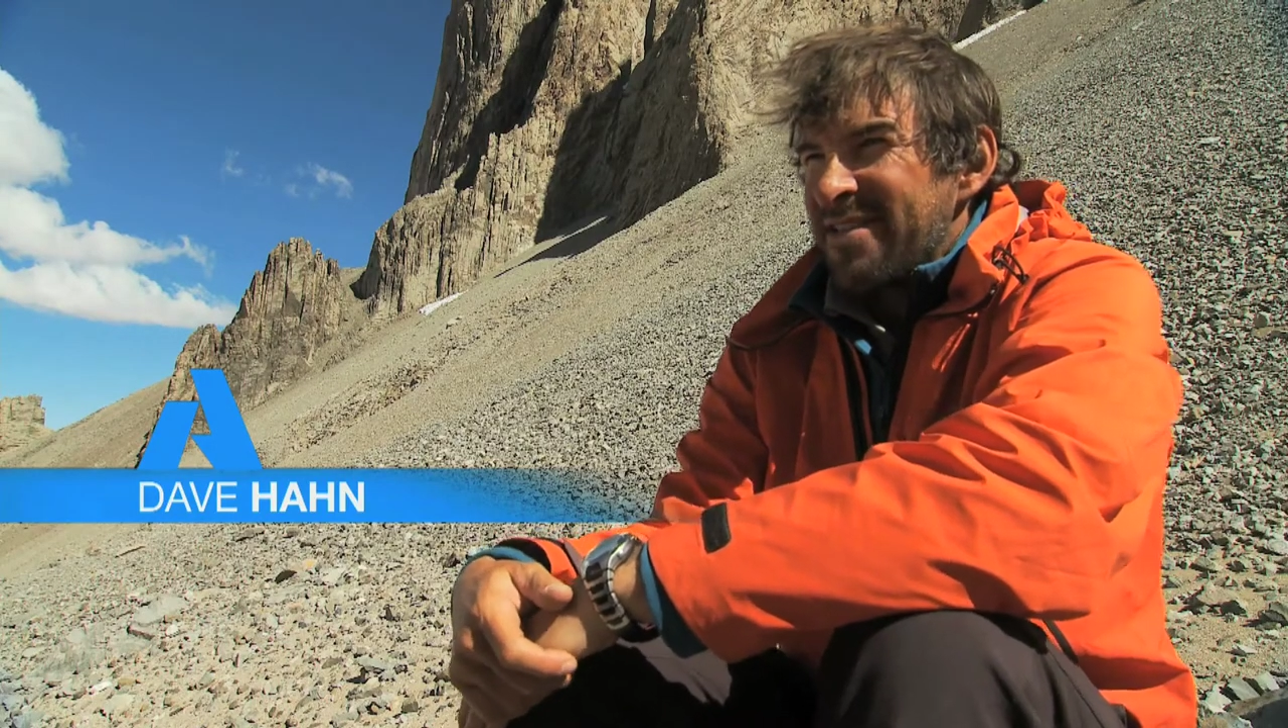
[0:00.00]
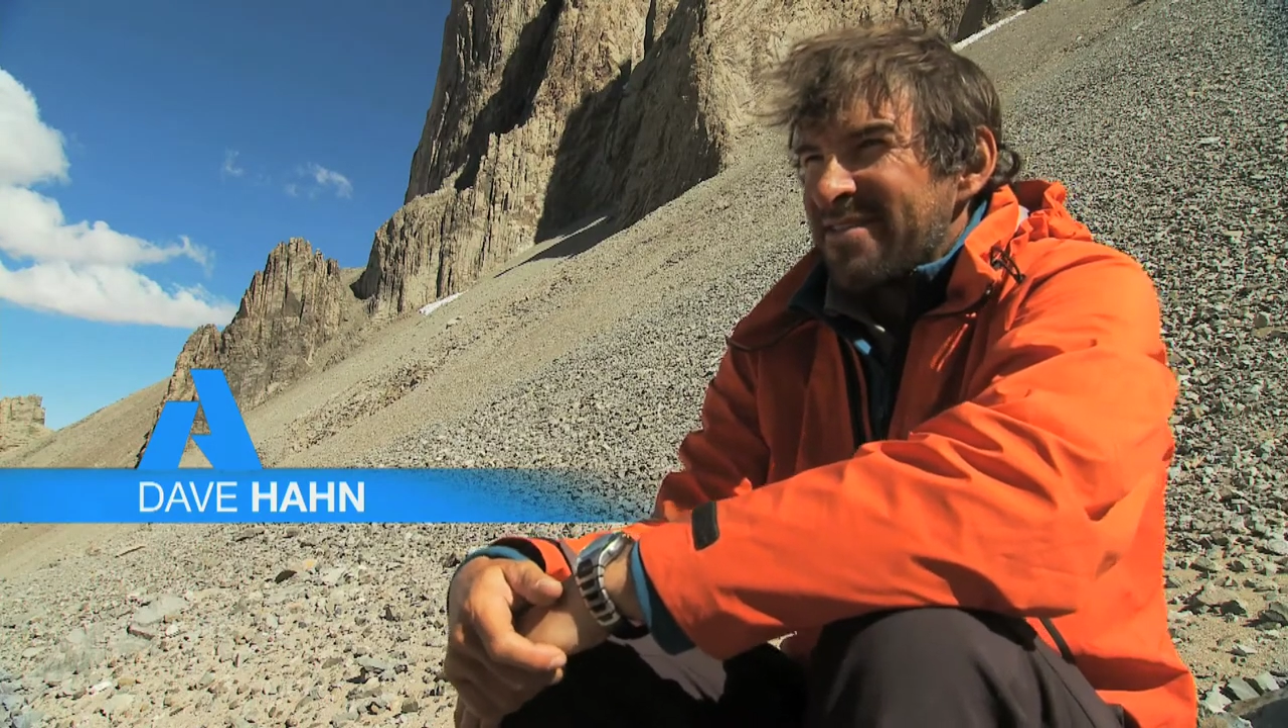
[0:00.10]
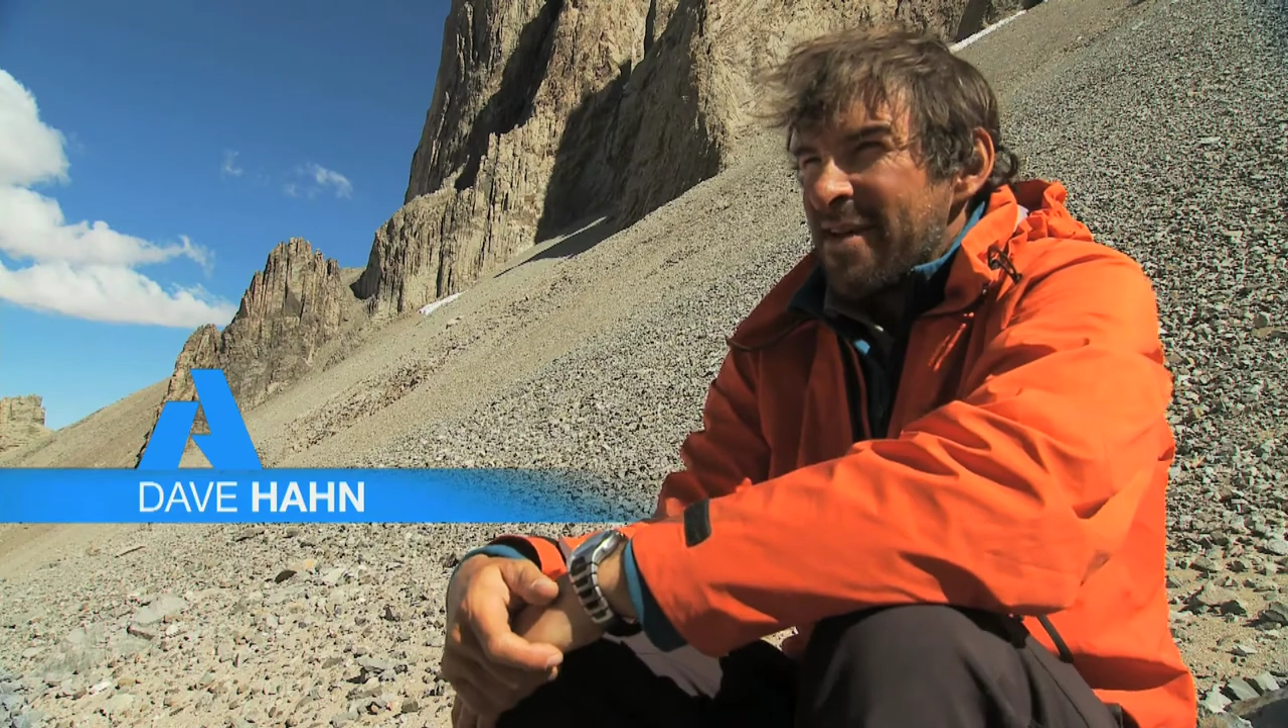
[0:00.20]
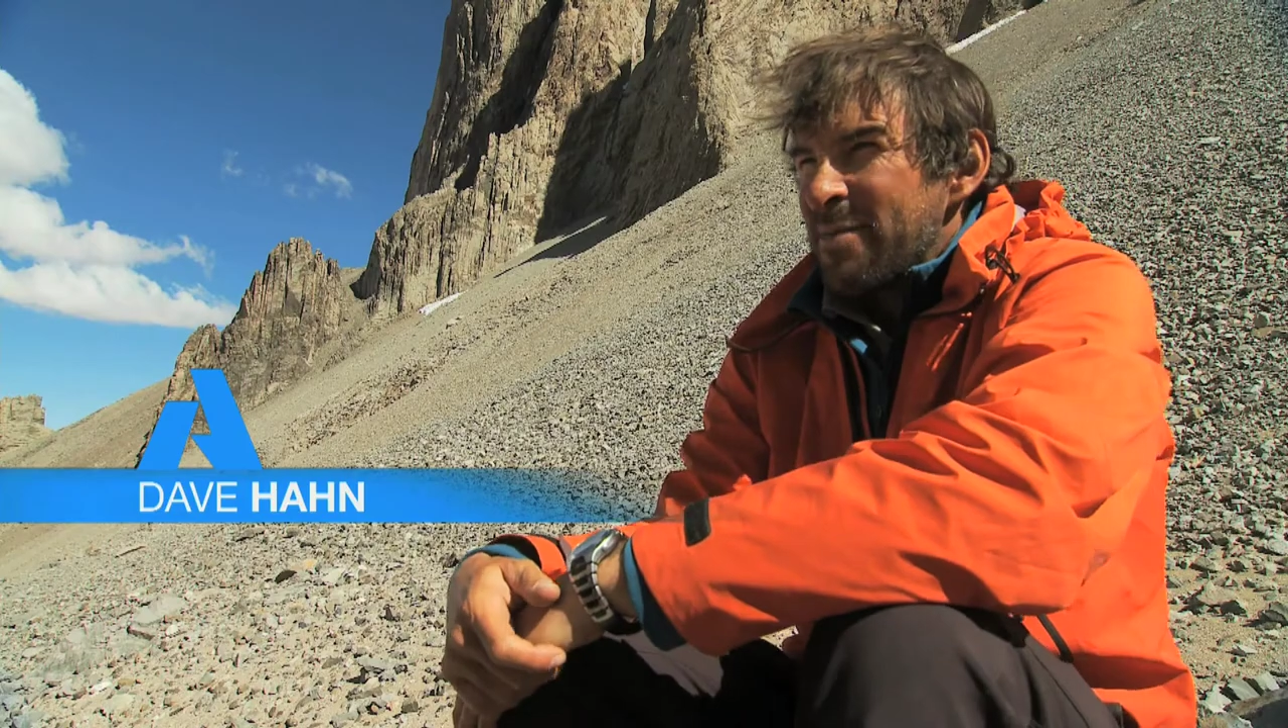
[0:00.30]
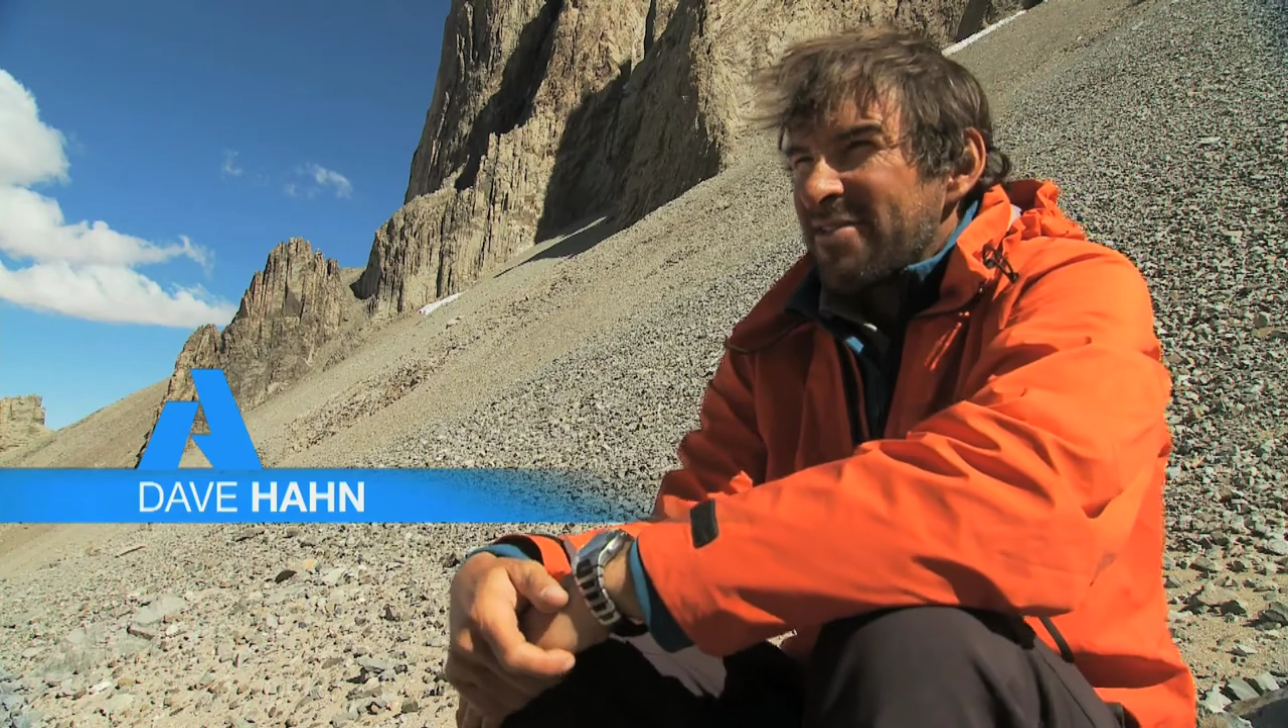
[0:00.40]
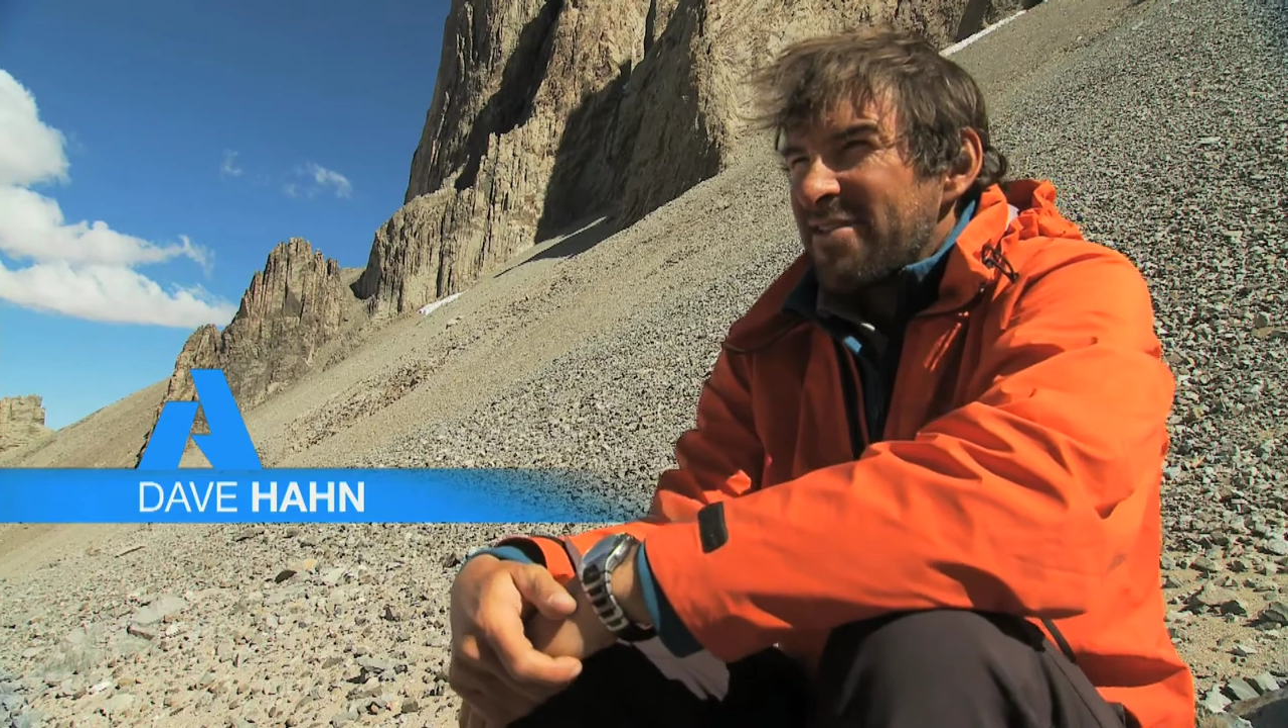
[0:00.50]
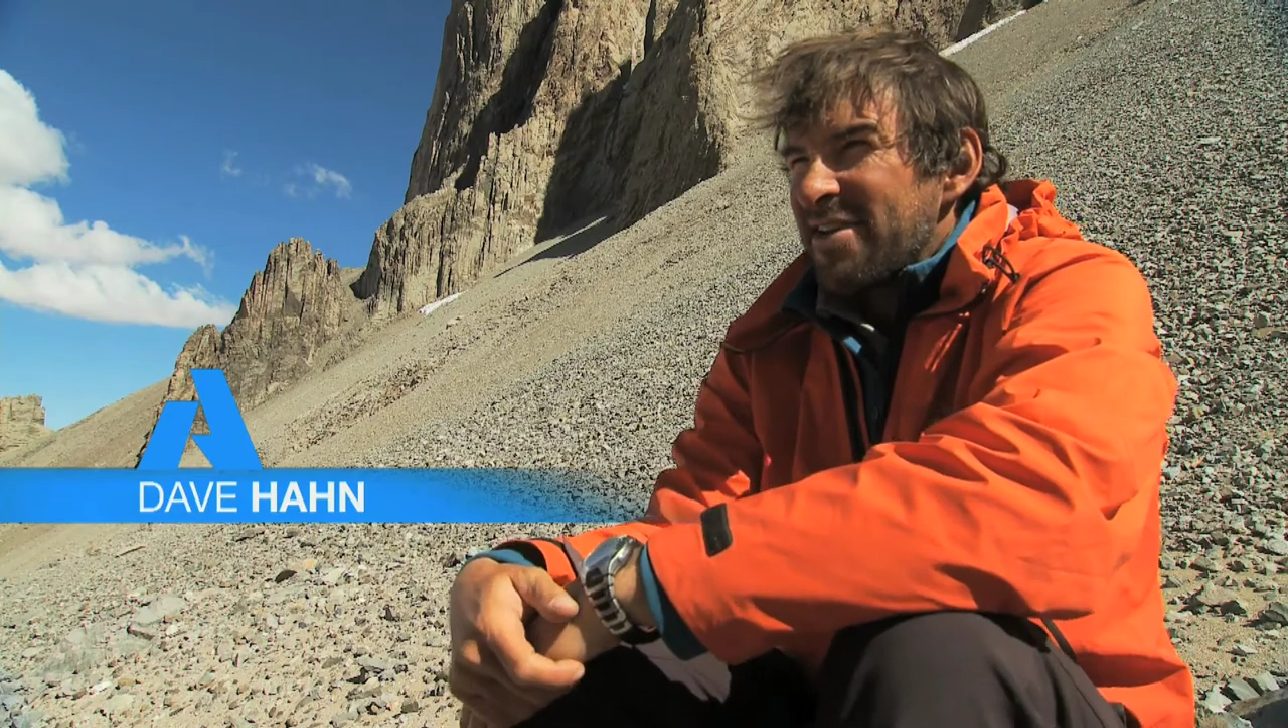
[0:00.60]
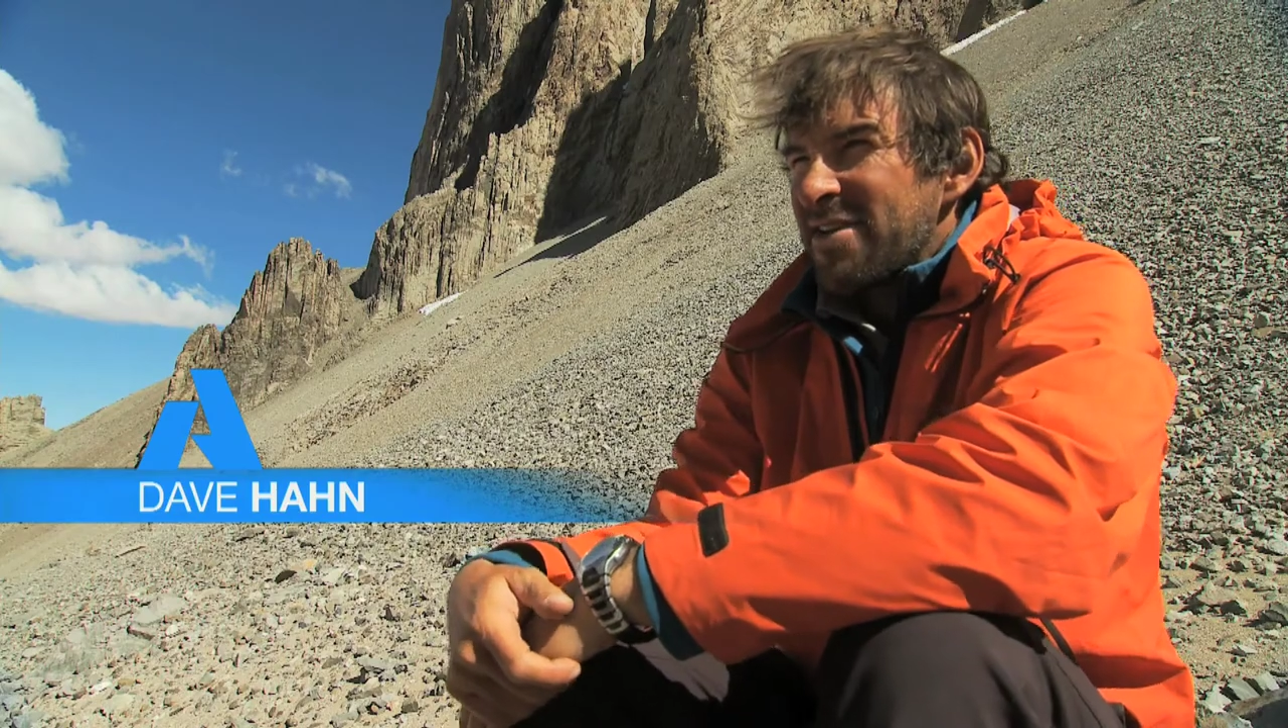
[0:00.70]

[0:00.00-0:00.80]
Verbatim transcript: summits on